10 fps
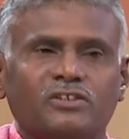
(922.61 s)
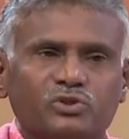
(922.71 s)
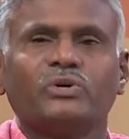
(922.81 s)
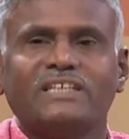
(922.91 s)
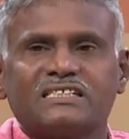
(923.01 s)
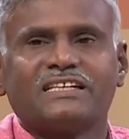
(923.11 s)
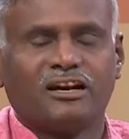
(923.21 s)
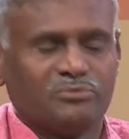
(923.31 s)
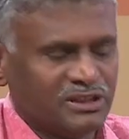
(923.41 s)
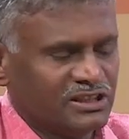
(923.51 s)
So is
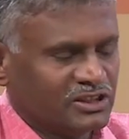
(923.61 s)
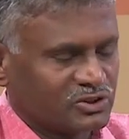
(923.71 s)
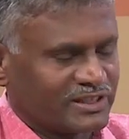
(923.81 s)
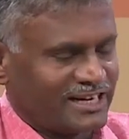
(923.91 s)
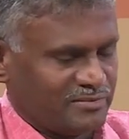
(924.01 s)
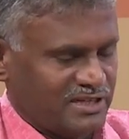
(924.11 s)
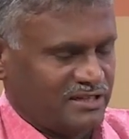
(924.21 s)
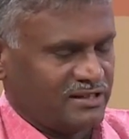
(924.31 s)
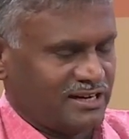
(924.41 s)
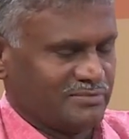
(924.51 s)
grammar. So grammar
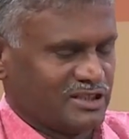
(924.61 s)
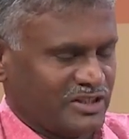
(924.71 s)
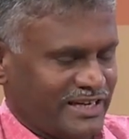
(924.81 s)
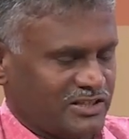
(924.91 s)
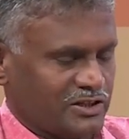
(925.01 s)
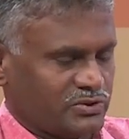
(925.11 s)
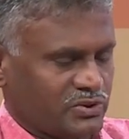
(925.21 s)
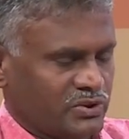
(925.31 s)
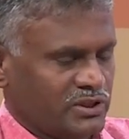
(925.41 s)
grammar thing is also.